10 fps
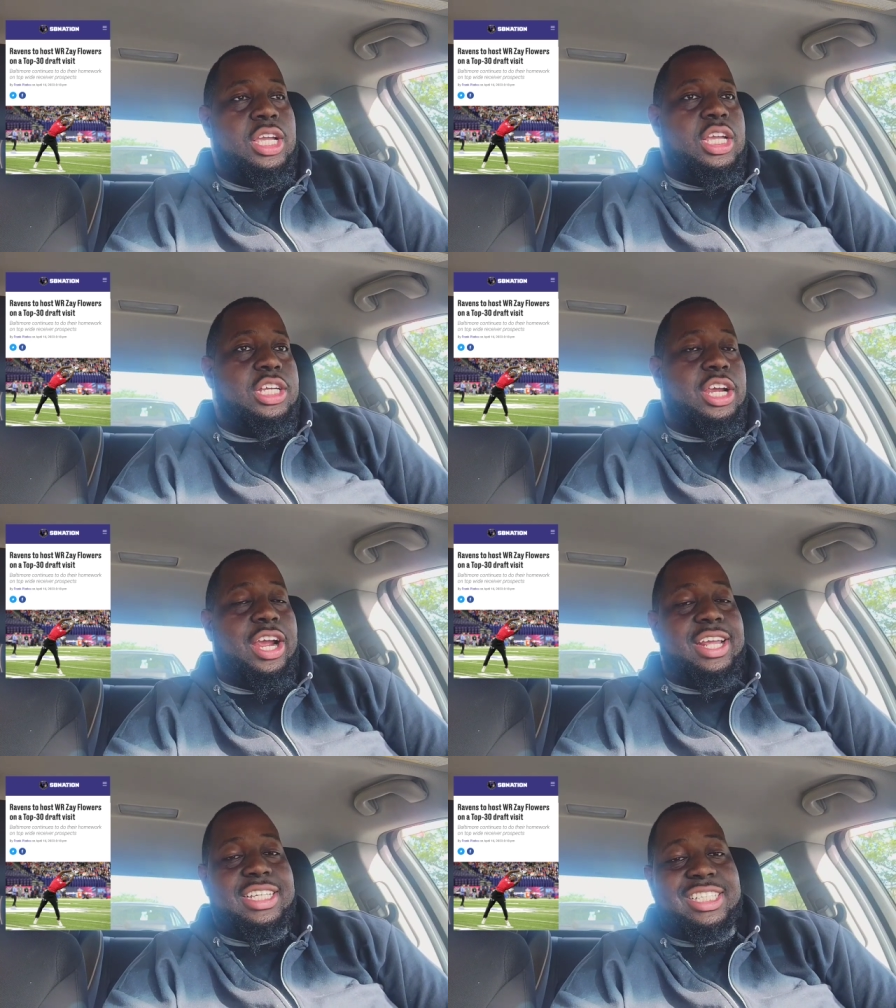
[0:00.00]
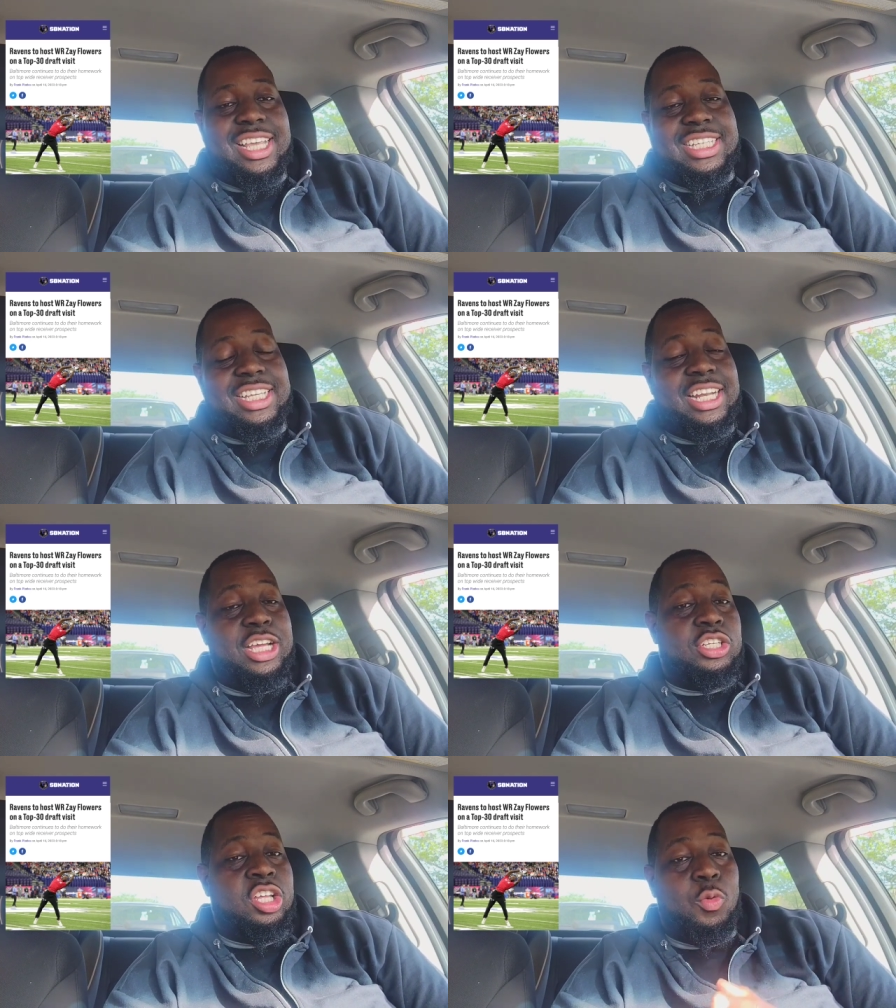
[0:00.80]
Darius Slay said there's
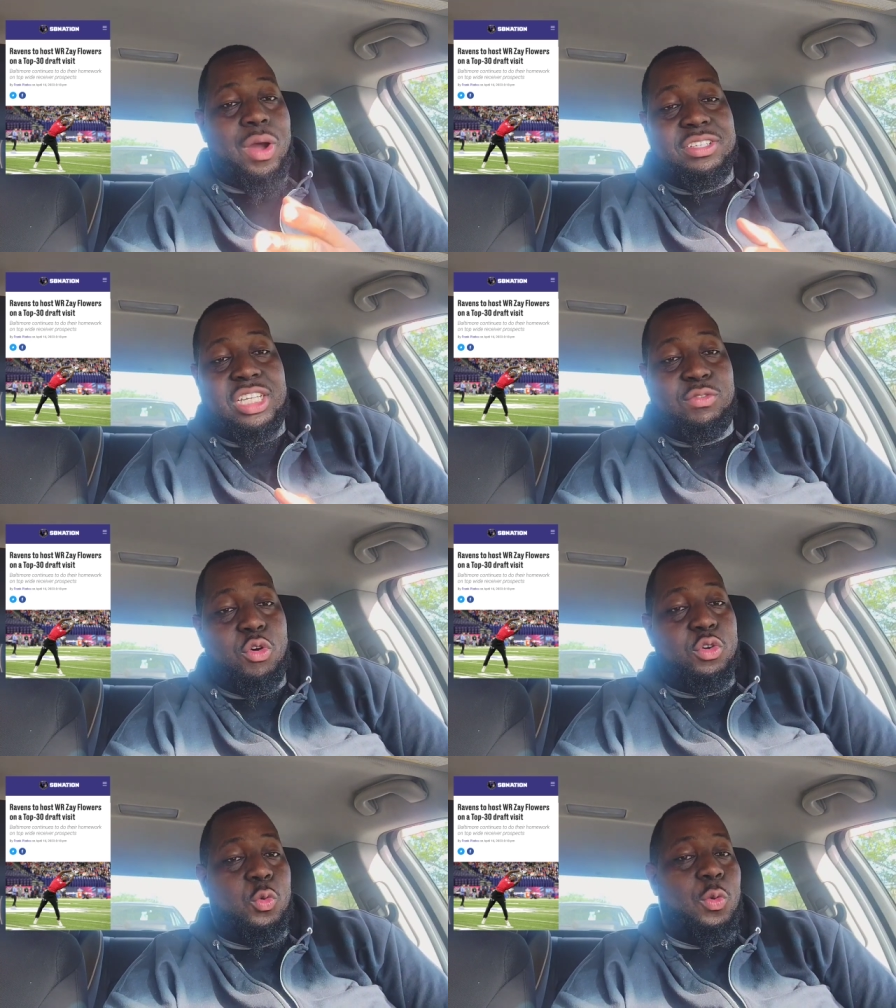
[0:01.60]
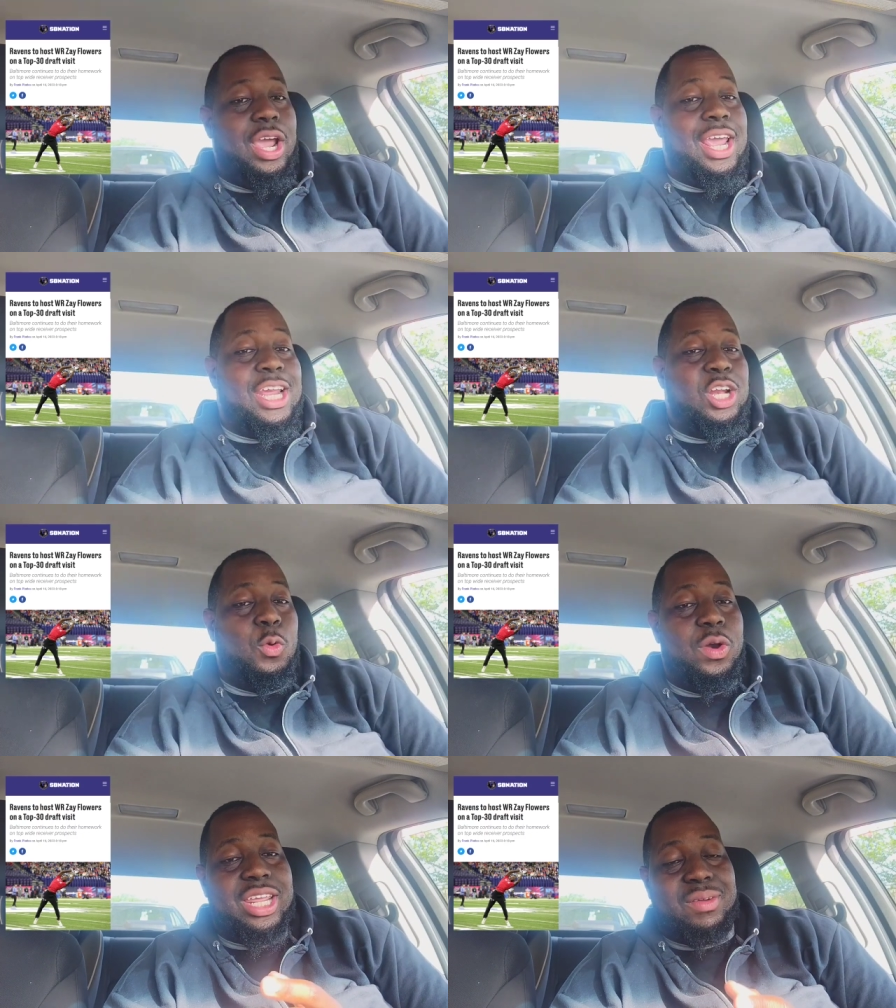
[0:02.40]
another wide receiver on the way. He don't
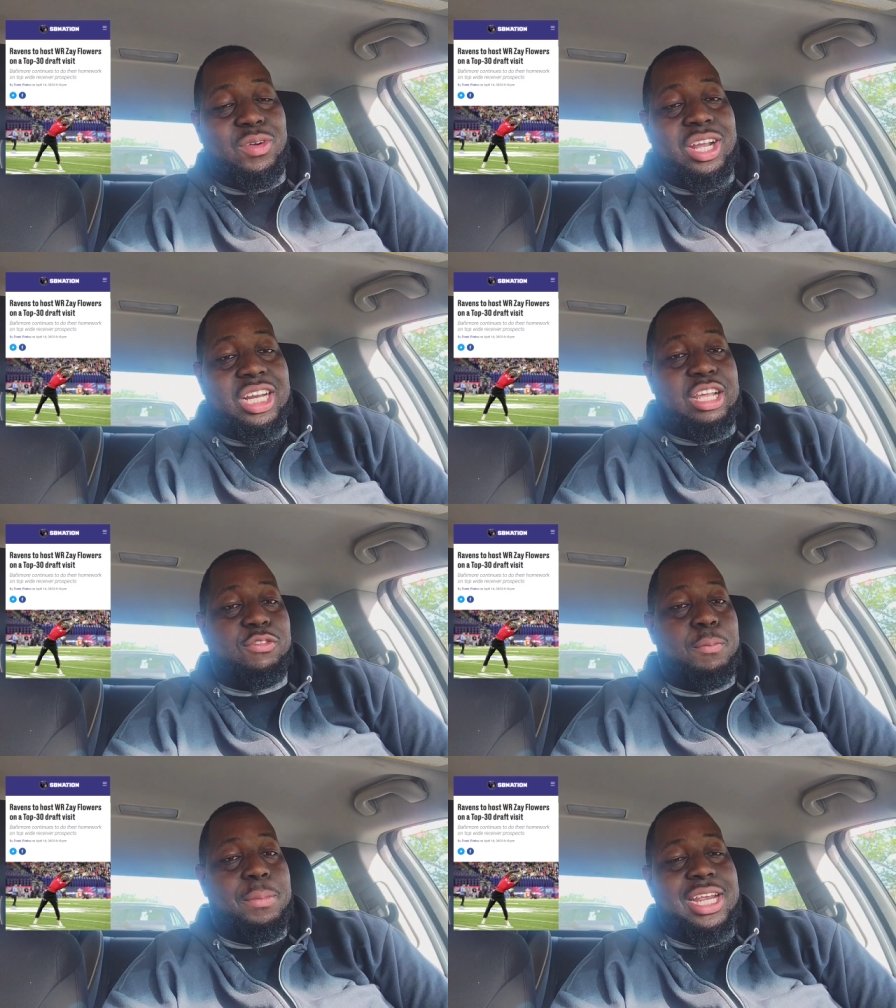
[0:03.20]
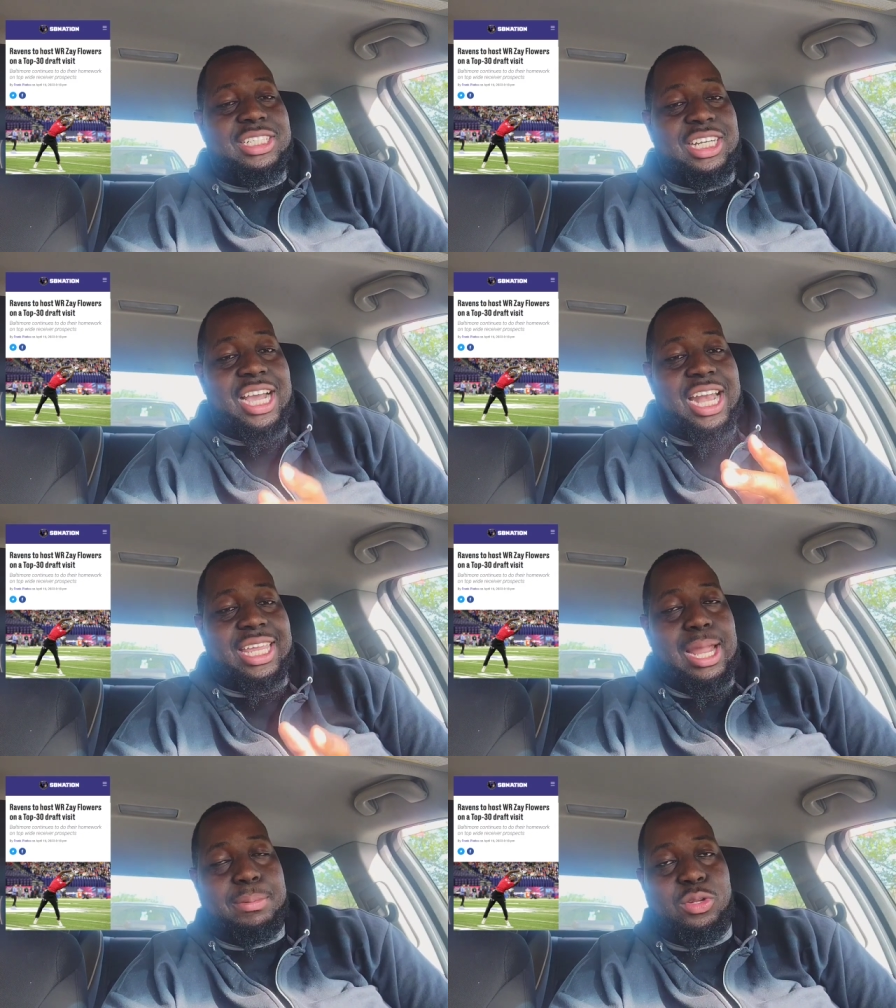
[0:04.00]
want to give out any information, kind of
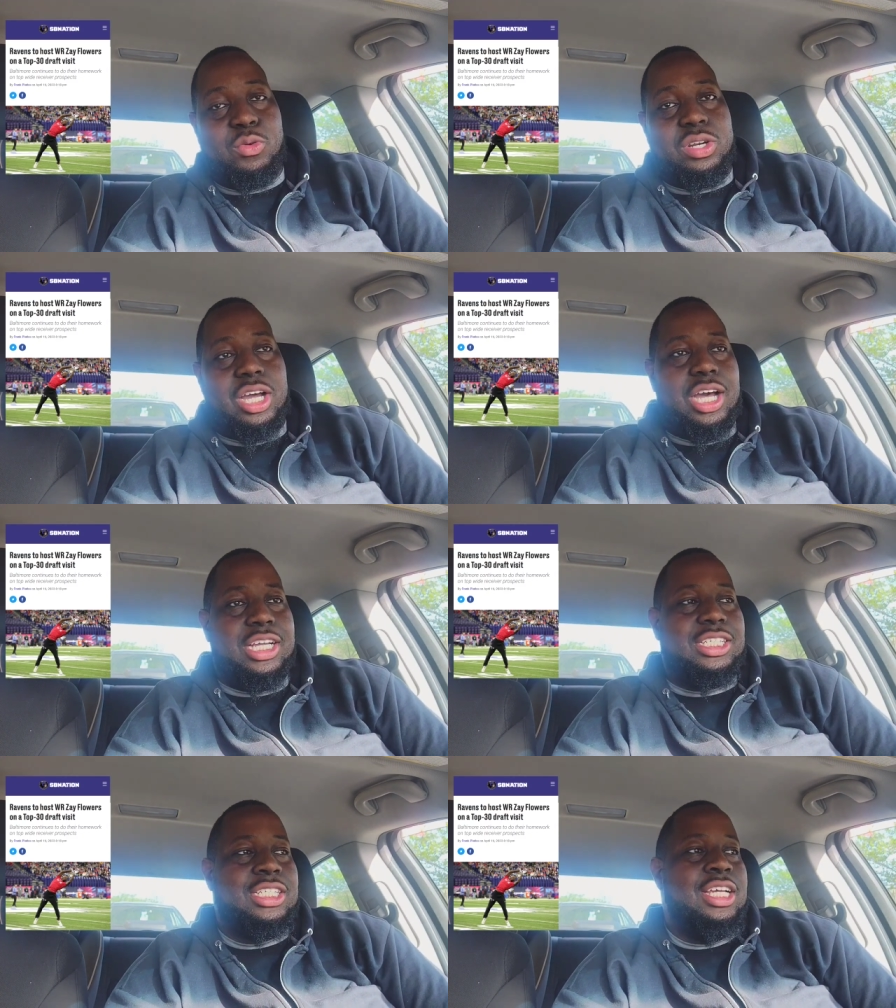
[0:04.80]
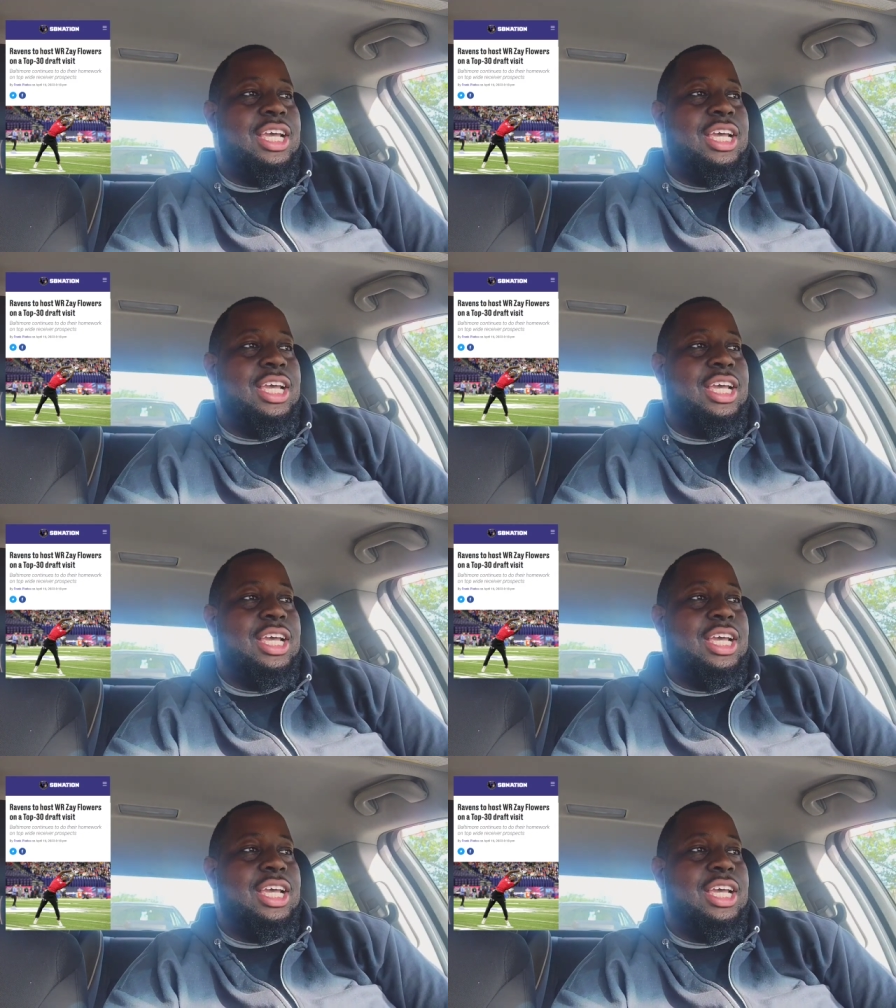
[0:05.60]
kept it on the hush.